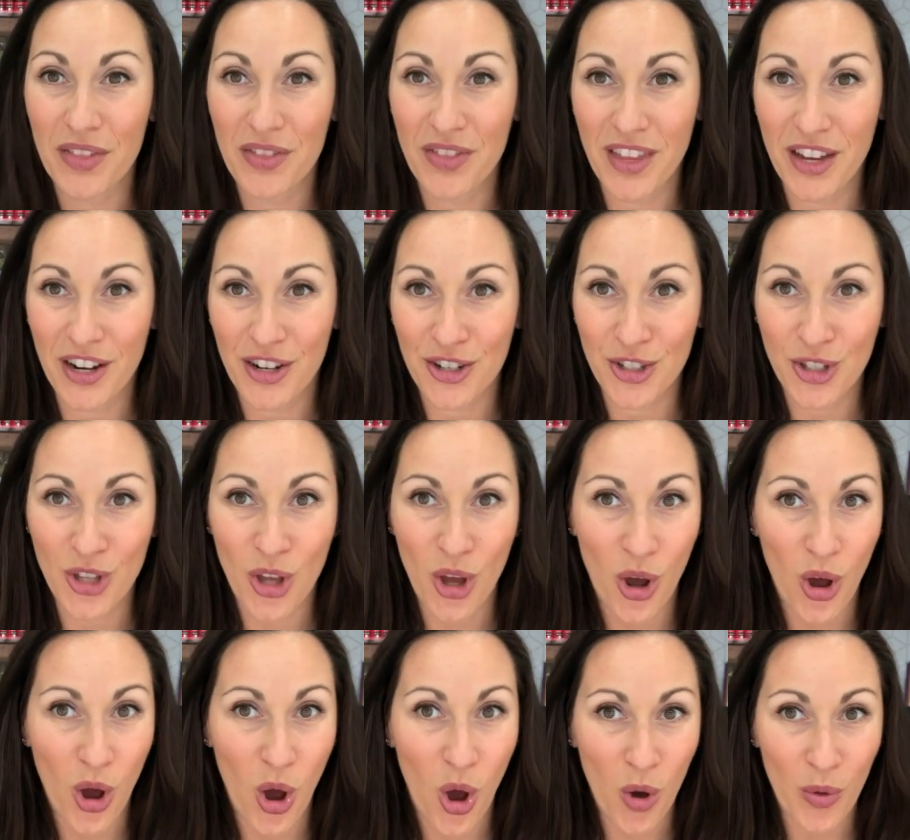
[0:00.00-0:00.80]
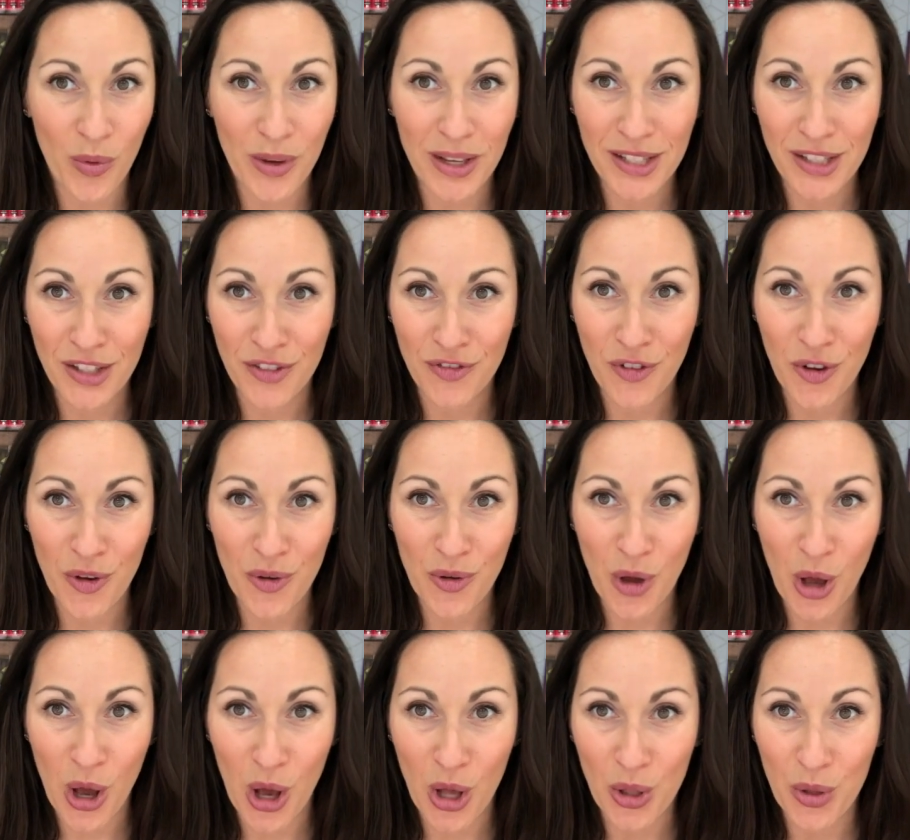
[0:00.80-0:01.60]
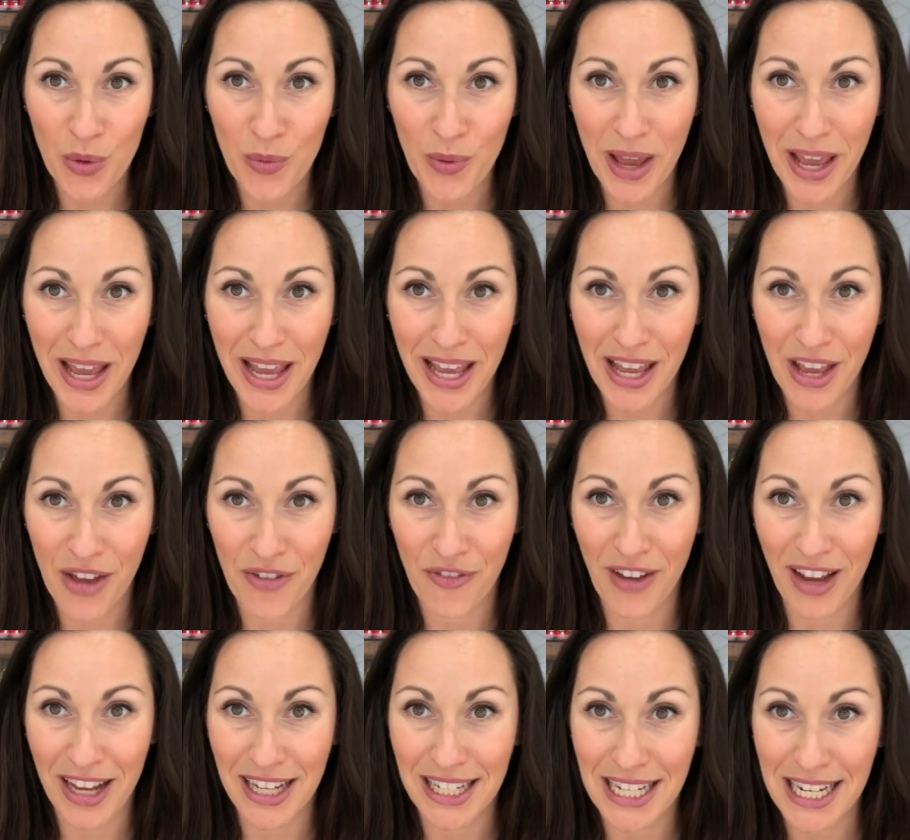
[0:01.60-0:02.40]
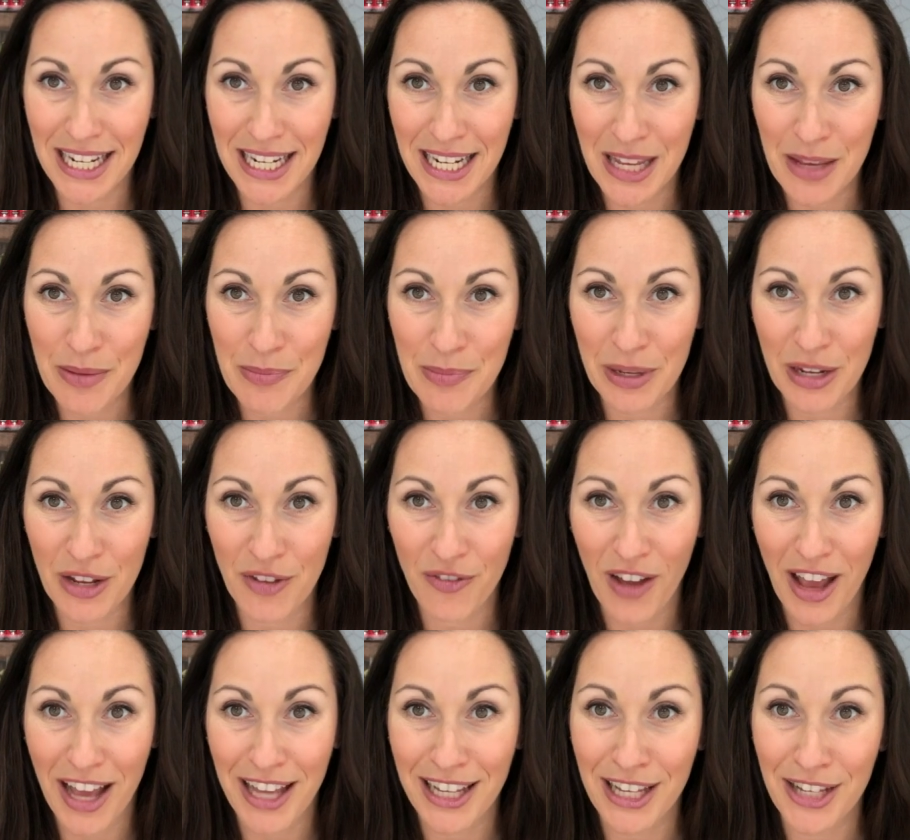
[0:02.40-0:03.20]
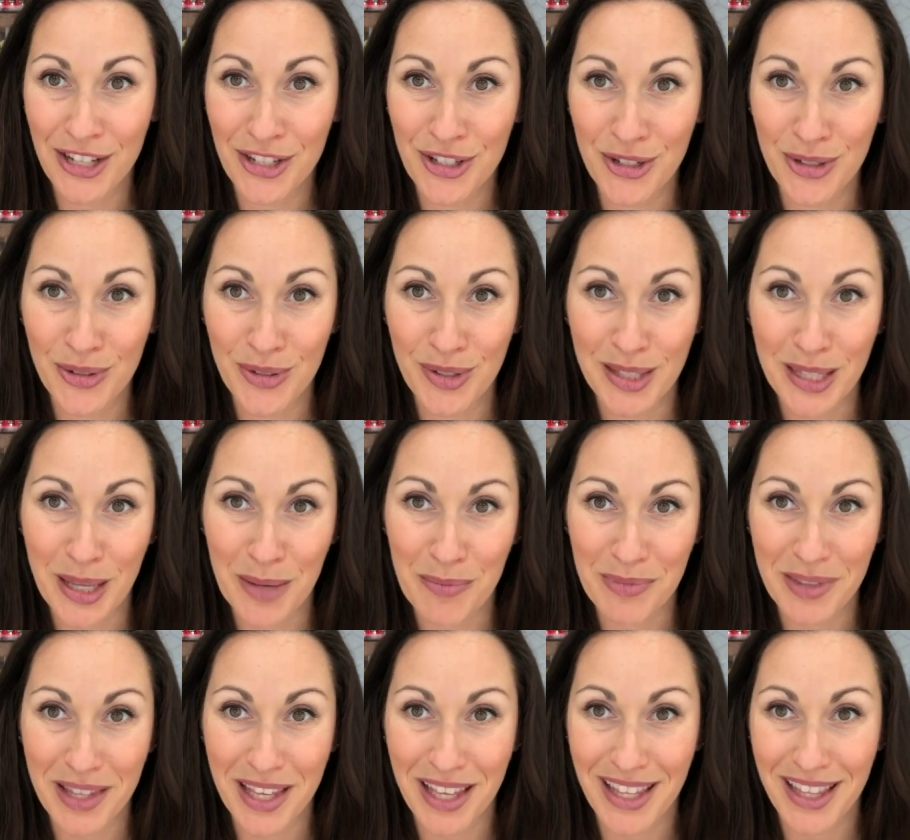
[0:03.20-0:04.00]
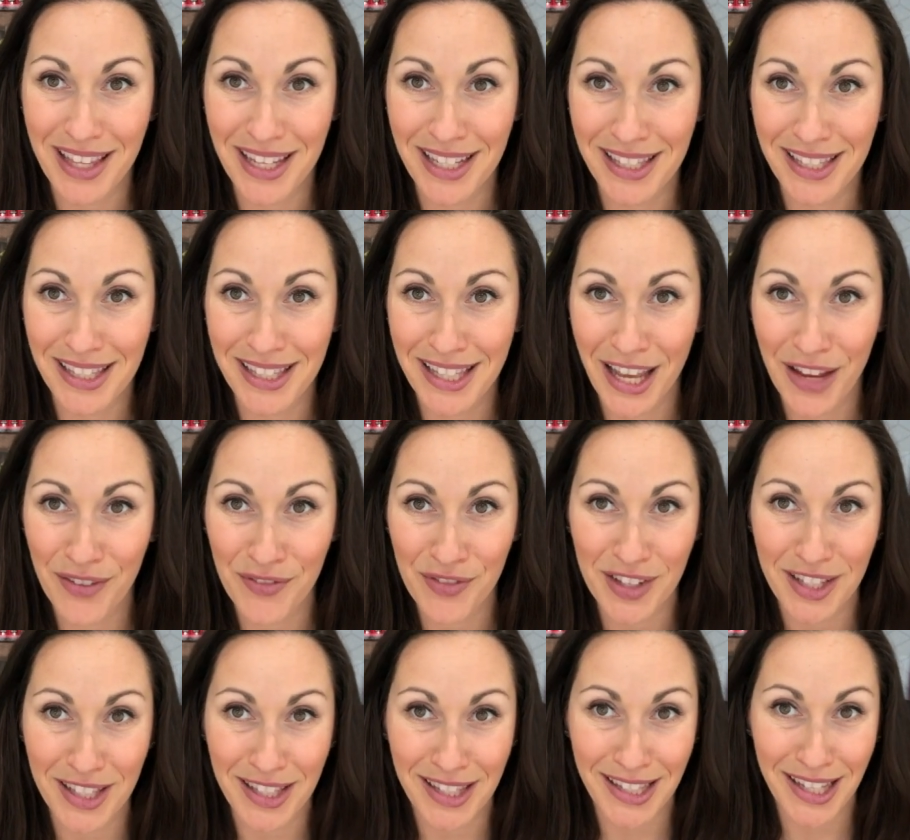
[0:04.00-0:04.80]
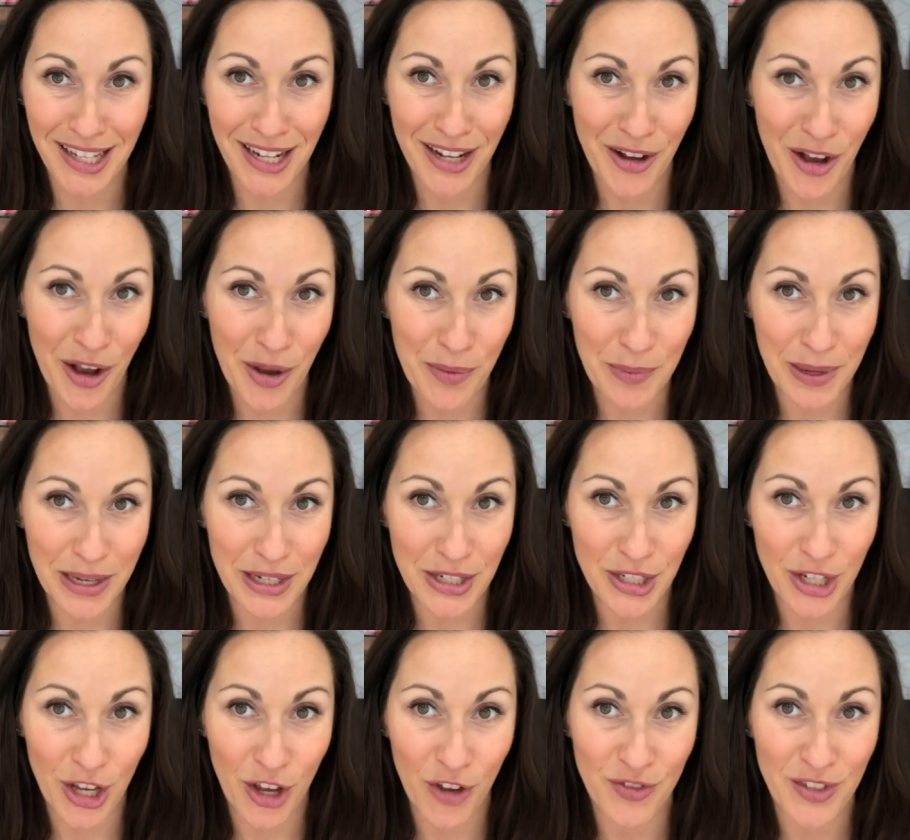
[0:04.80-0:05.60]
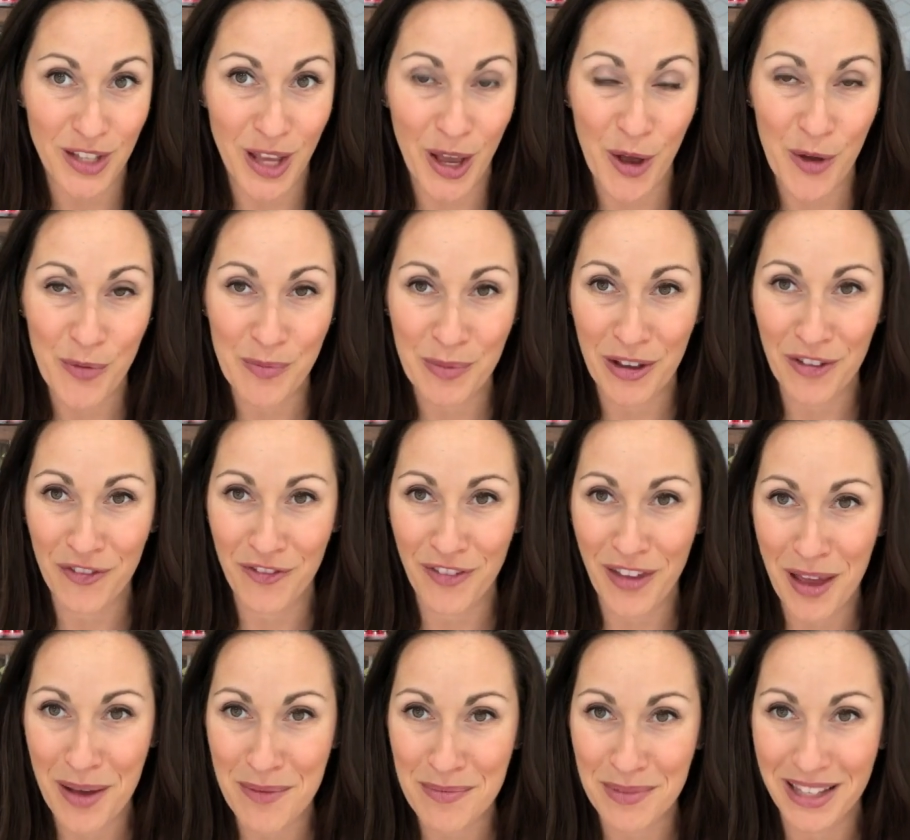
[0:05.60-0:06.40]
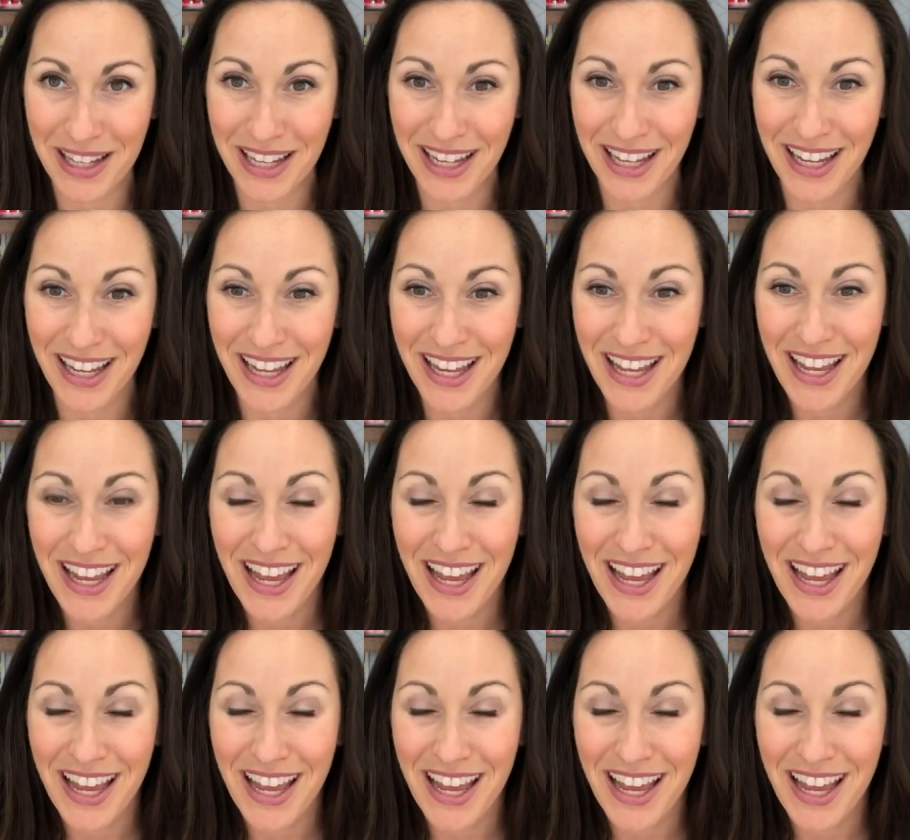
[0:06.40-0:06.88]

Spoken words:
There's always a phone call away if I need it, but if I can use something that's safe, that's sitting on my shelf to help my family,